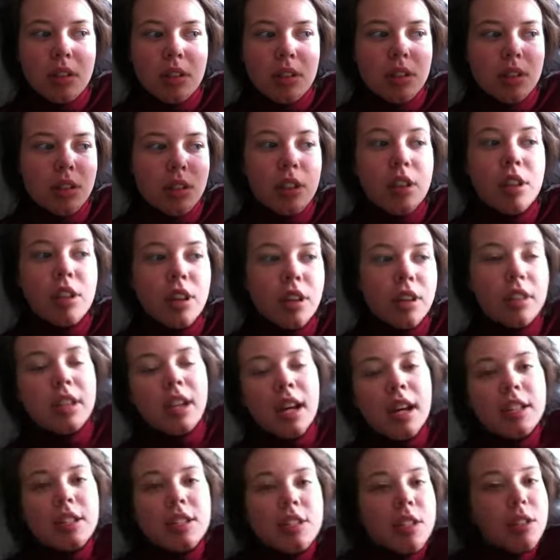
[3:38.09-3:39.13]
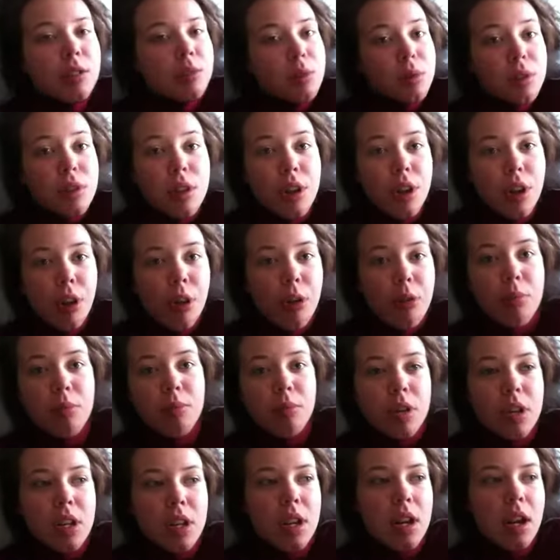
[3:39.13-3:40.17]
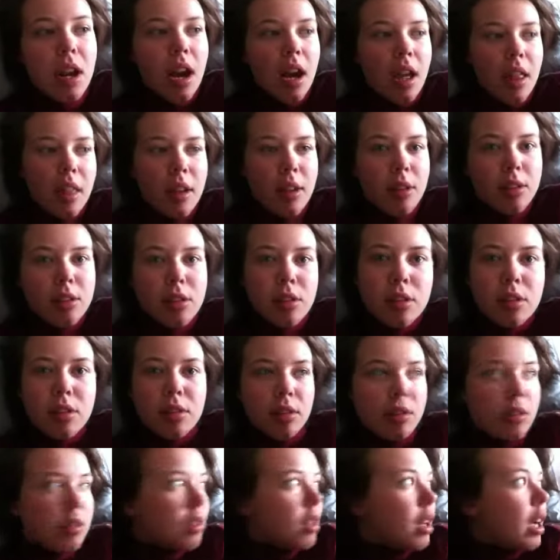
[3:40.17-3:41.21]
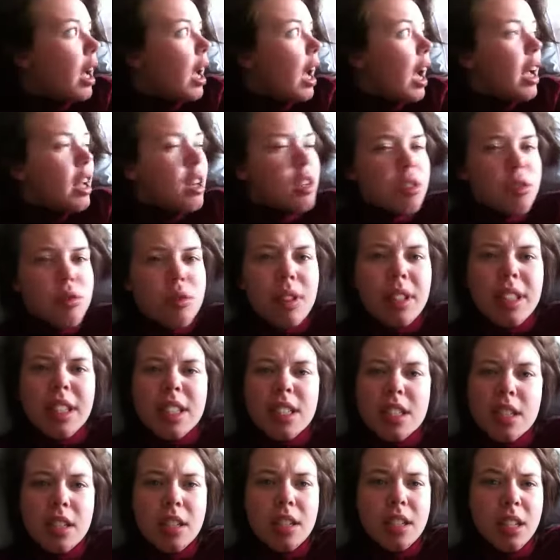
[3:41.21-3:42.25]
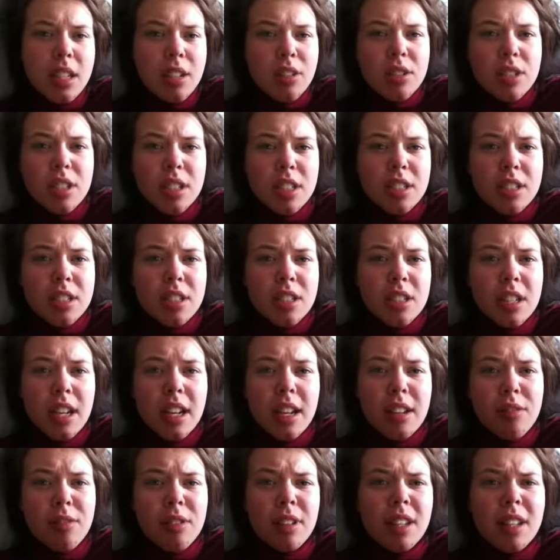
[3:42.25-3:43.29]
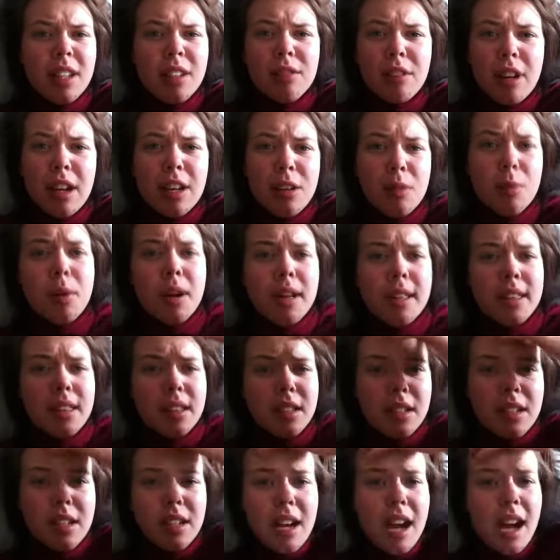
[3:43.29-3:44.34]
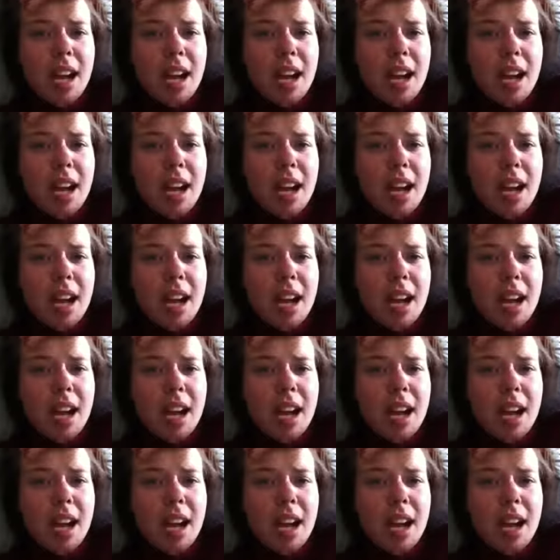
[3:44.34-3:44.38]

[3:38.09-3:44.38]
So I took one home, and that was cool. It's really sunny outside today and really great weather.